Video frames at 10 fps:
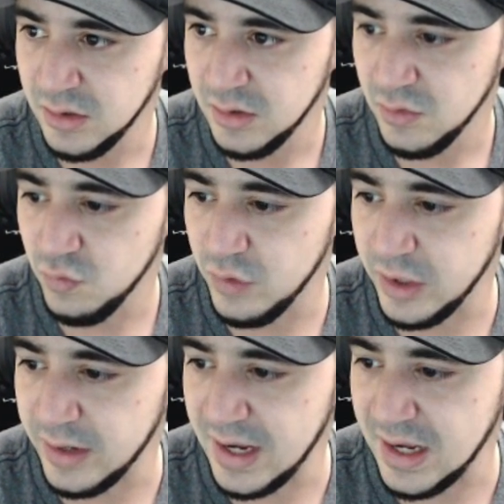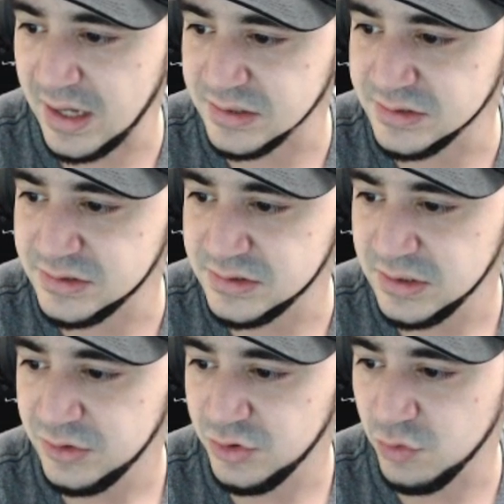whereas
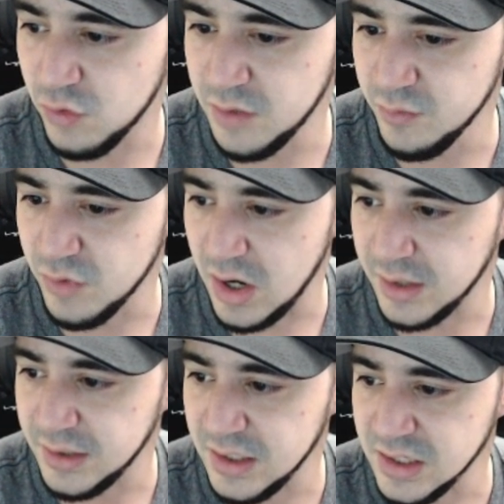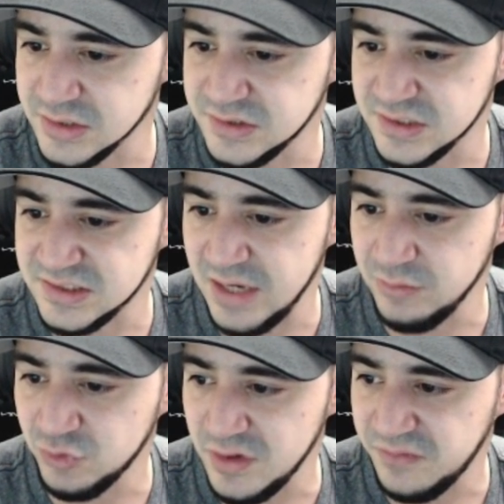the Wormrod is the same
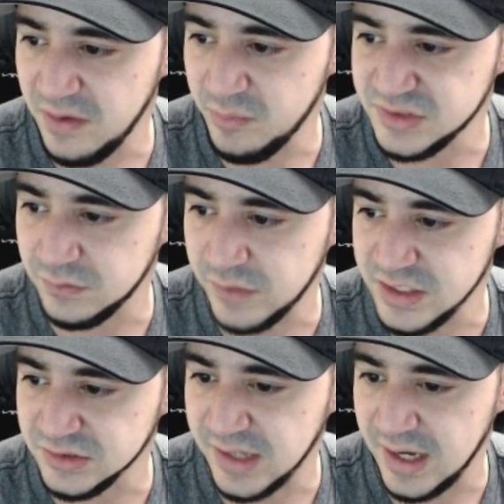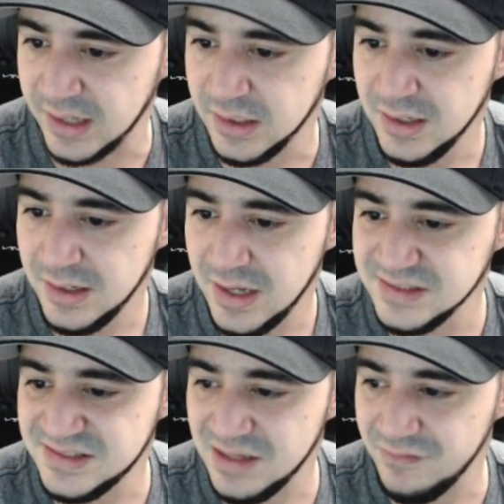25% range attack and
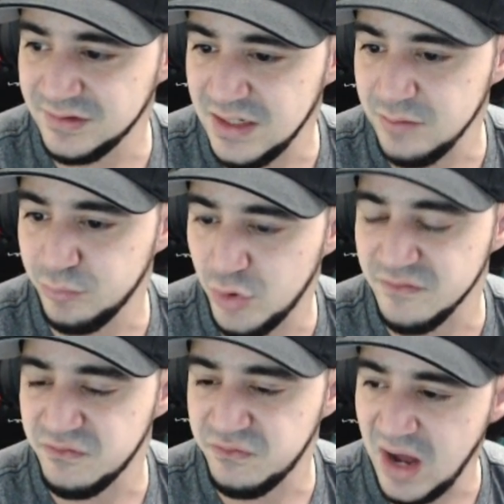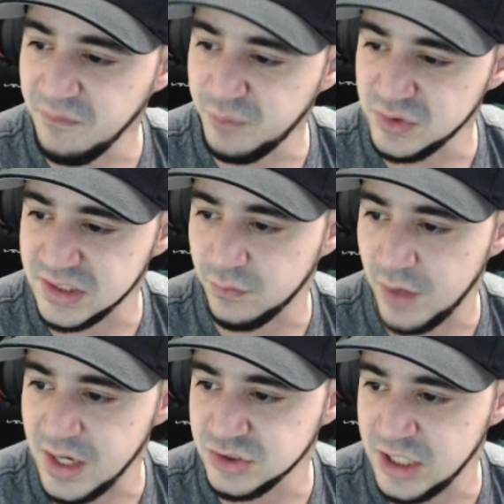17.5%
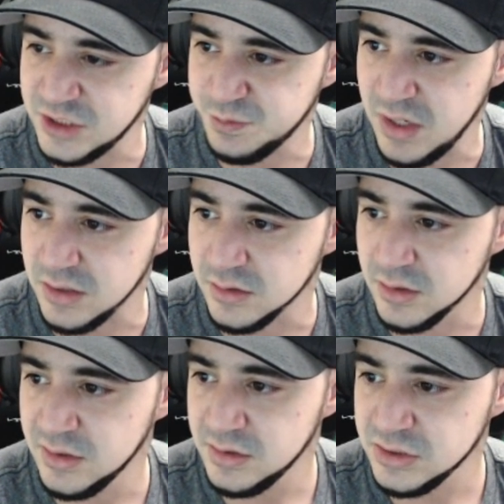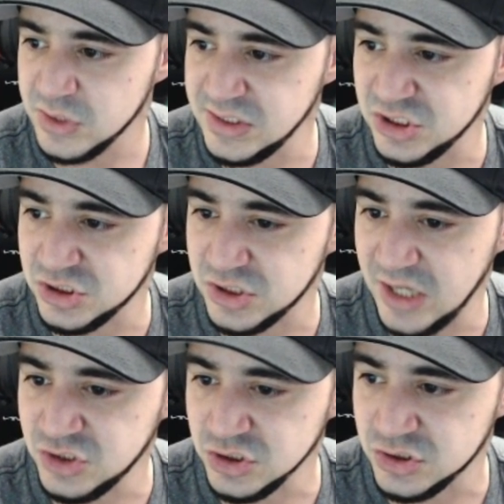range HP. So it's
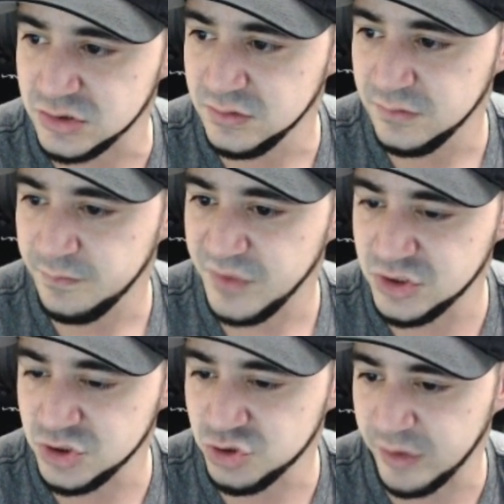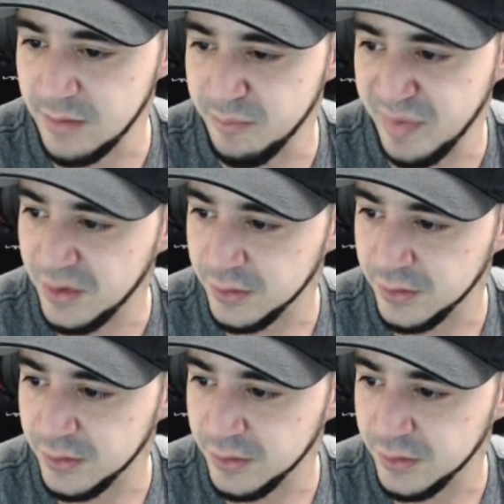just straight up better.